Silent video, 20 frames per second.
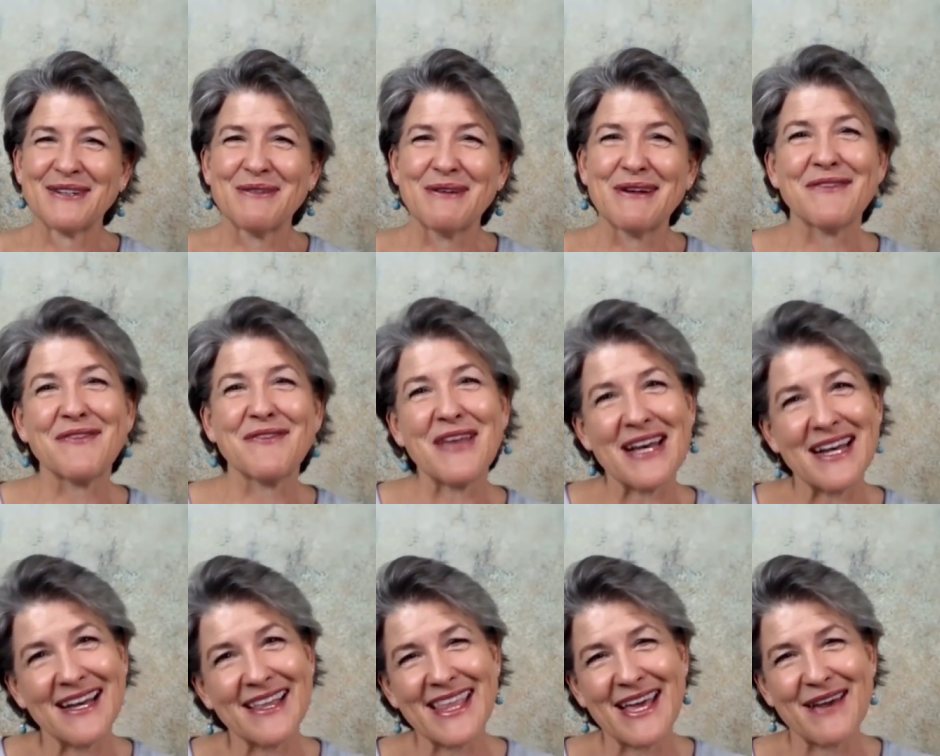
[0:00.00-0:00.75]
if
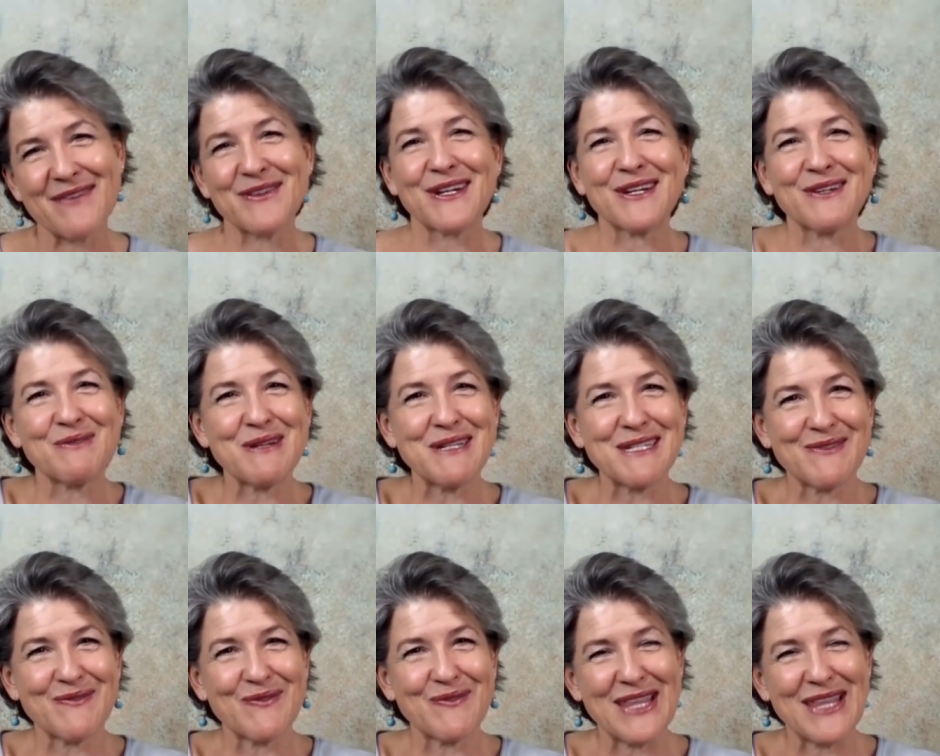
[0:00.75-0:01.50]
that they have a good
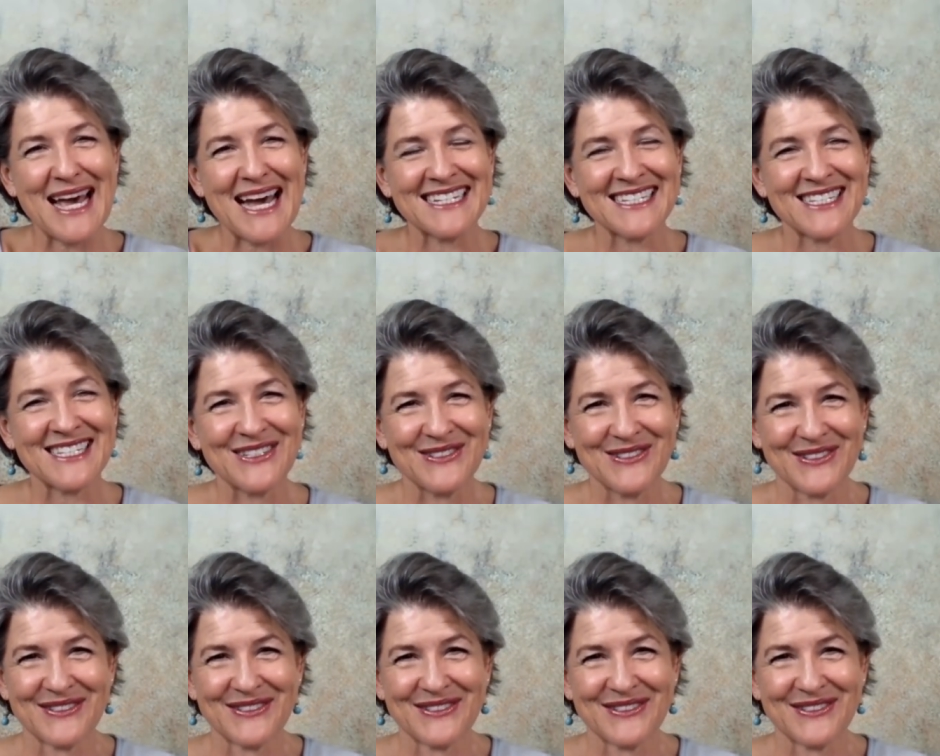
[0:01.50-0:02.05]
reason for that too?